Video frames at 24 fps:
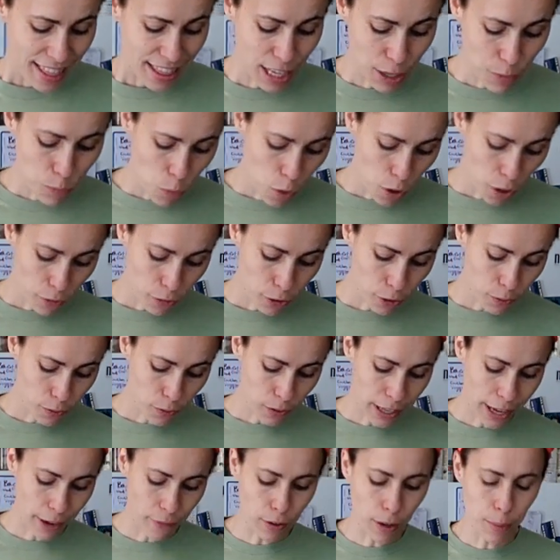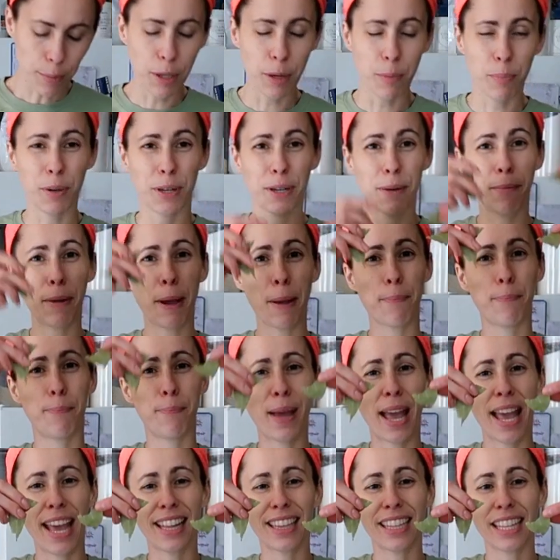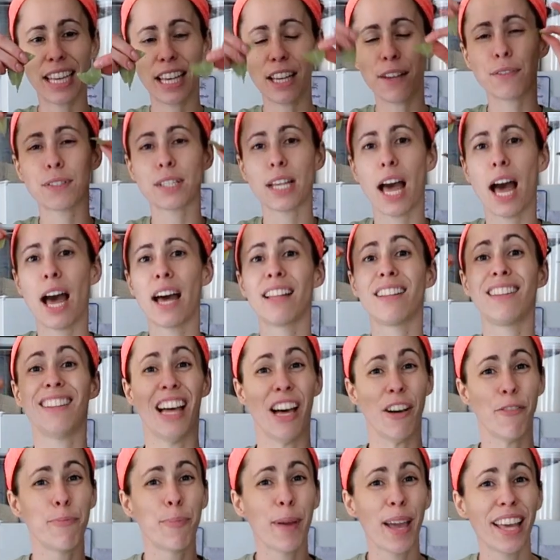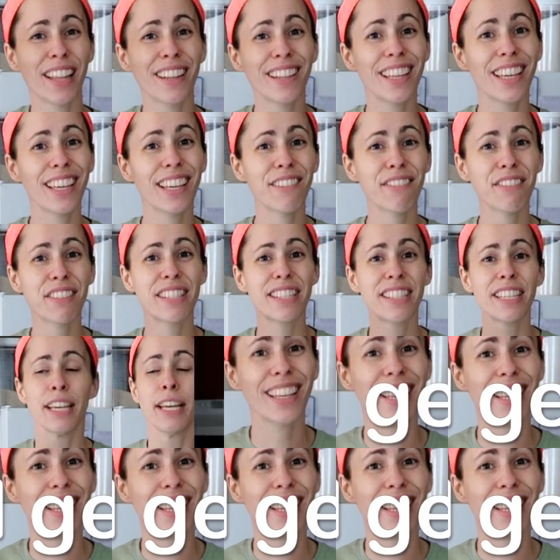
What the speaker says: Then more for flavor, I'm gonna put in my bay leaves. I love bay leaves.